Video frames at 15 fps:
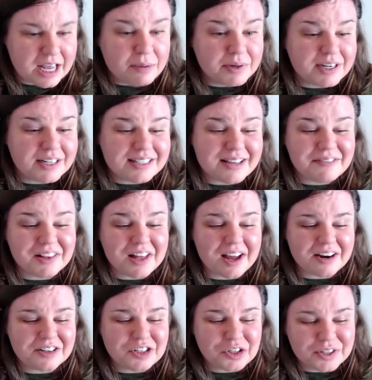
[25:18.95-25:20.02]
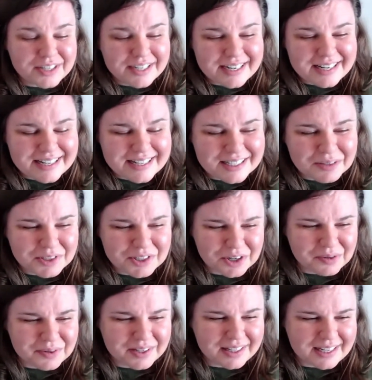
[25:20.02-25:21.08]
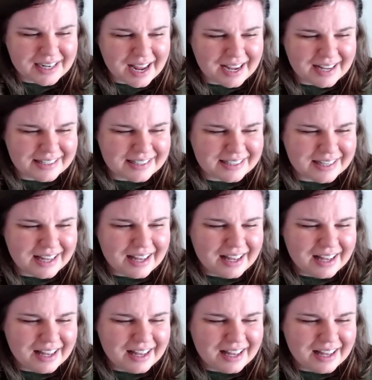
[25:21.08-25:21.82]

but it does have a lot of trees, which are really nice.